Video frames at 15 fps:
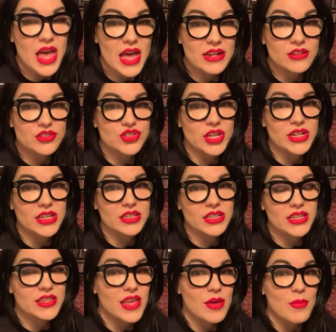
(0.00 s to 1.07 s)

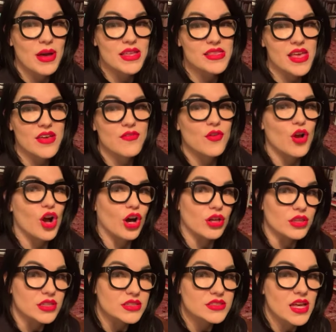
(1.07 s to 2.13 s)
energetically day by day for
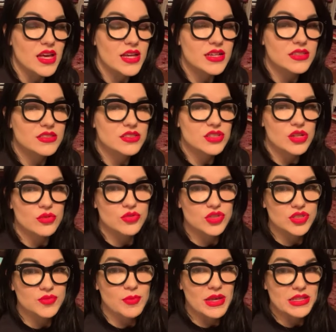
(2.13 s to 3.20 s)
all the signs,
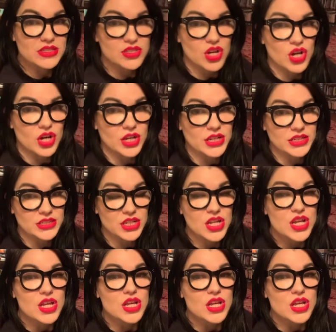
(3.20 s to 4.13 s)
just based on